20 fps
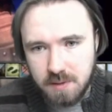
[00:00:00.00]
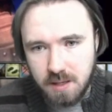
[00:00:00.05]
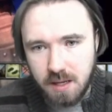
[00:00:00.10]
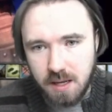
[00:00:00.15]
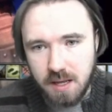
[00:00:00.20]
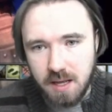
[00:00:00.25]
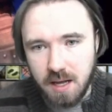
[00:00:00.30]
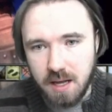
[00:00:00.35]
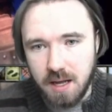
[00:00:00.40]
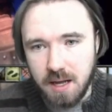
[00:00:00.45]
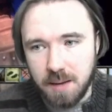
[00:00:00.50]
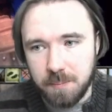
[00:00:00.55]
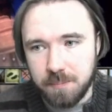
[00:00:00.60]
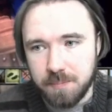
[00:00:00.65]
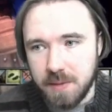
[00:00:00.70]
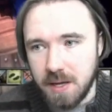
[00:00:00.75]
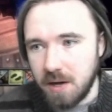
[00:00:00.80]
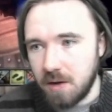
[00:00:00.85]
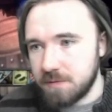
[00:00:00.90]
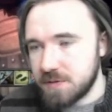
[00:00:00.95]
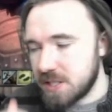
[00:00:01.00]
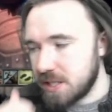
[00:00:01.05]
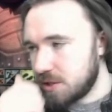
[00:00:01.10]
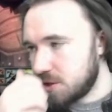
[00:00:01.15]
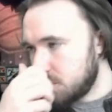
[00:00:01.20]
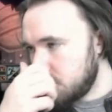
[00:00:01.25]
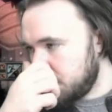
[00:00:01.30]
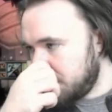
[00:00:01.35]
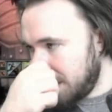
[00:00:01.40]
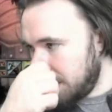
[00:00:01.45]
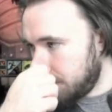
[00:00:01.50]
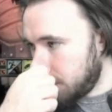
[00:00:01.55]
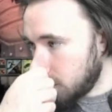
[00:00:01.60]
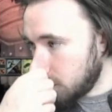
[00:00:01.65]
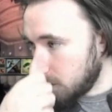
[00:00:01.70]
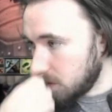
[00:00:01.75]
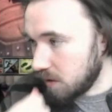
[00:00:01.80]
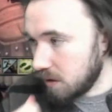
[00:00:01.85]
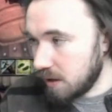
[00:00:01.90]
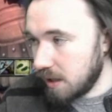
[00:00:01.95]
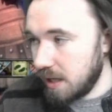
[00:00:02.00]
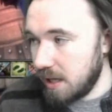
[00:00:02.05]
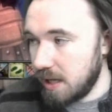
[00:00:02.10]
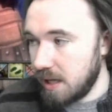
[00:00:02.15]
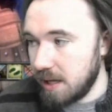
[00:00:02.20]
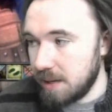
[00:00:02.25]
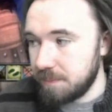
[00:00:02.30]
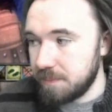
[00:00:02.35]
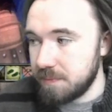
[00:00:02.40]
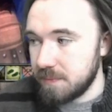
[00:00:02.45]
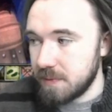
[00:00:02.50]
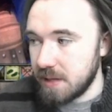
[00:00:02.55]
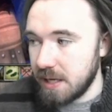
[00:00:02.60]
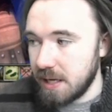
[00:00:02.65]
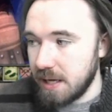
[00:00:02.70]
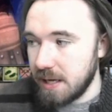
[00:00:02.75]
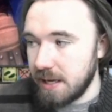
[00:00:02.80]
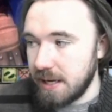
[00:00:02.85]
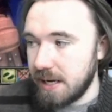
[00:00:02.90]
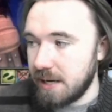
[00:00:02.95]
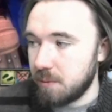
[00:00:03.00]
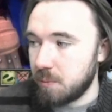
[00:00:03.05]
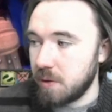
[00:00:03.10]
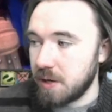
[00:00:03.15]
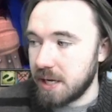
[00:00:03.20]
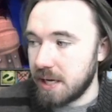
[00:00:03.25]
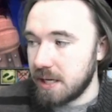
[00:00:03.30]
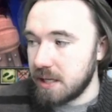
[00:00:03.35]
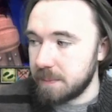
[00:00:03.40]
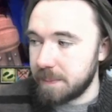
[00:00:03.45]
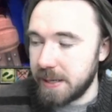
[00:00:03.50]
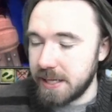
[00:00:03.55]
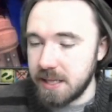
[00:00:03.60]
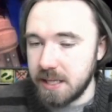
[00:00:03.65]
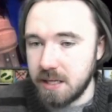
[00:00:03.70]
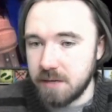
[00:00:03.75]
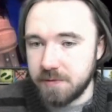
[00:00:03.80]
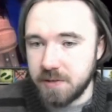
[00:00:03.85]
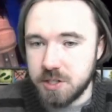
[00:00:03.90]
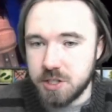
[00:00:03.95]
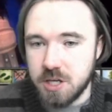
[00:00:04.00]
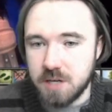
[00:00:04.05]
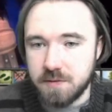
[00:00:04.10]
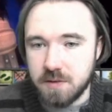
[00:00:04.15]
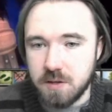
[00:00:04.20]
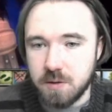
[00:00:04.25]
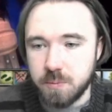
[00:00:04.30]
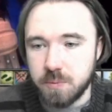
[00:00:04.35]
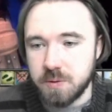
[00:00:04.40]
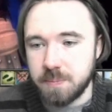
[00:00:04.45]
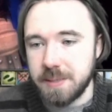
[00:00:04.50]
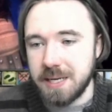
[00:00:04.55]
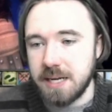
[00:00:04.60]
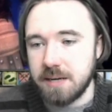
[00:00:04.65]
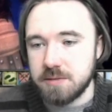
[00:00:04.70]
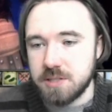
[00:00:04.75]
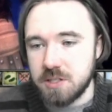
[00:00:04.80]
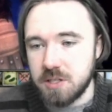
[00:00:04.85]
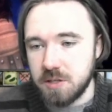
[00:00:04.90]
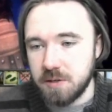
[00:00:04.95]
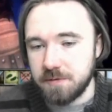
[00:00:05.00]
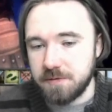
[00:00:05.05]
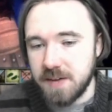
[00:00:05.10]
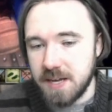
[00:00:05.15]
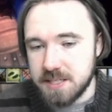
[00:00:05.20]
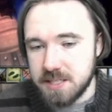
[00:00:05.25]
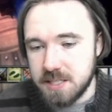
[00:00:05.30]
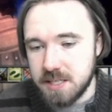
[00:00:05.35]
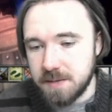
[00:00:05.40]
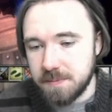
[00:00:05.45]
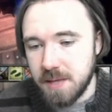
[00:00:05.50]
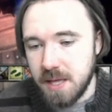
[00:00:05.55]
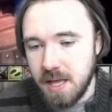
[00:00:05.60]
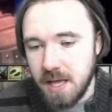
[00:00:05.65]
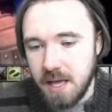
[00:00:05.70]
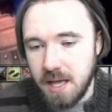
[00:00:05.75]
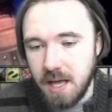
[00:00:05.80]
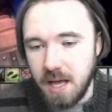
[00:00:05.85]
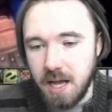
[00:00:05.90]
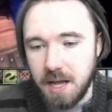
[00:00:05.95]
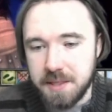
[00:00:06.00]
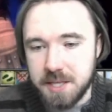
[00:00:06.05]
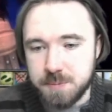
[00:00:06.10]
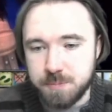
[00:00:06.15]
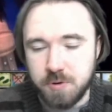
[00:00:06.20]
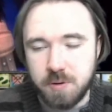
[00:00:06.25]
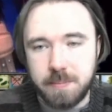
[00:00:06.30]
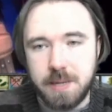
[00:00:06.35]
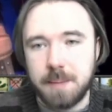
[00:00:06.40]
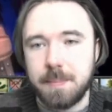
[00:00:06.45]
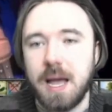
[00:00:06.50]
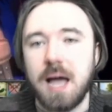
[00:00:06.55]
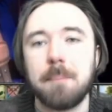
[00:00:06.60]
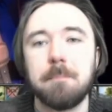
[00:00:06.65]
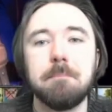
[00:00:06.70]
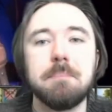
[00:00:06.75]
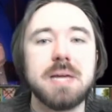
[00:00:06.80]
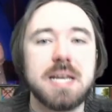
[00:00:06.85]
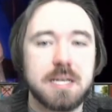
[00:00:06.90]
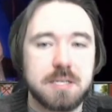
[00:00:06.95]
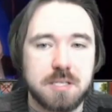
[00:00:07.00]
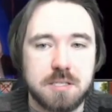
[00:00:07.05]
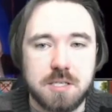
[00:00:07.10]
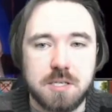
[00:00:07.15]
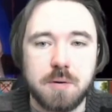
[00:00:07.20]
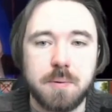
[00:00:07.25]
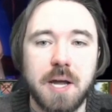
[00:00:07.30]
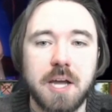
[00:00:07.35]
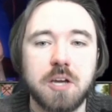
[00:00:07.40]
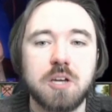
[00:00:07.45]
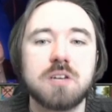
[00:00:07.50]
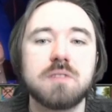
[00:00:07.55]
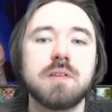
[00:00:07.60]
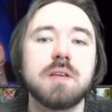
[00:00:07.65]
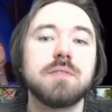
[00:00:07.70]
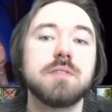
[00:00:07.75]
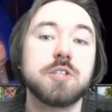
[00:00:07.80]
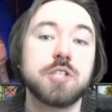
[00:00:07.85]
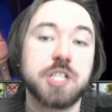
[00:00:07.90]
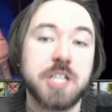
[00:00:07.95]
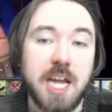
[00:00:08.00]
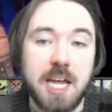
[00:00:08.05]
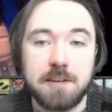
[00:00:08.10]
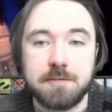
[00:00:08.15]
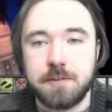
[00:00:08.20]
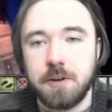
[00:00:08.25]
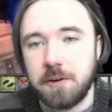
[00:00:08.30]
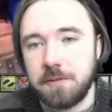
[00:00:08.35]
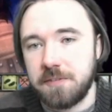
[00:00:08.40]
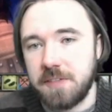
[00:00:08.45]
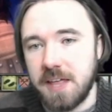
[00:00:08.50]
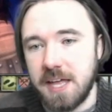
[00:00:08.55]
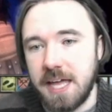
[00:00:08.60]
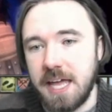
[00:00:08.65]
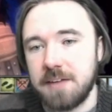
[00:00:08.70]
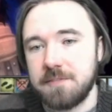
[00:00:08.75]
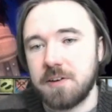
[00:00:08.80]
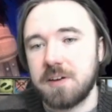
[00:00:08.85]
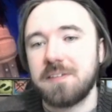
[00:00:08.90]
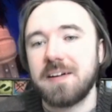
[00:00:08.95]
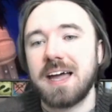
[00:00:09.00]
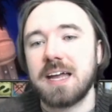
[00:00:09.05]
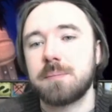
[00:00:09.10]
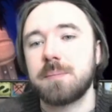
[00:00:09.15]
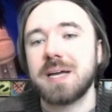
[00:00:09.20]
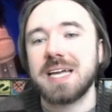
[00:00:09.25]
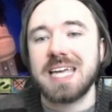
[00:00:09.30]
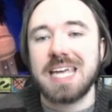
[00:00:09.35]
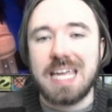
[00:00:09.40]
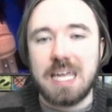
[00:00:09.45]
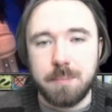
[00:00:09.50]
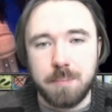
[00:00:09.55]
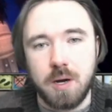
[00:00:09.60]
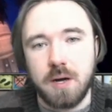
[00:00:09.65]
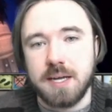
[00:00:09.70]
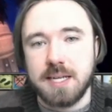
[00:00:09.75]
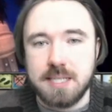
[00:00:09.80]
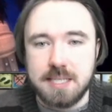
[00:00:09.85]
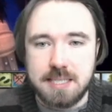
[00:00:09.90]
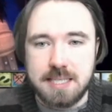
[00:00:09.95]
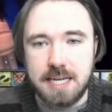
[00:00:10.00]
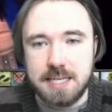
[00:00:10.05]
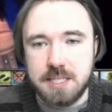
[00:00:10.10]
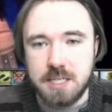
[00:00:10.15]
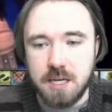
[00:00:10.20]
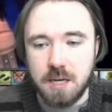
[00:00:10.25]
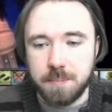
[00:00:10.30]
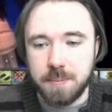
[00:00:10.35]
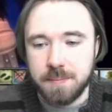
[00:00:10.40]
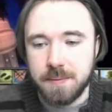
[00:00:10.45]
Obviously, 2 people working independently of each other would have been able to do it faster. There's probably about a minute or so I could have even shaved off there if I'd have had my keybind set up.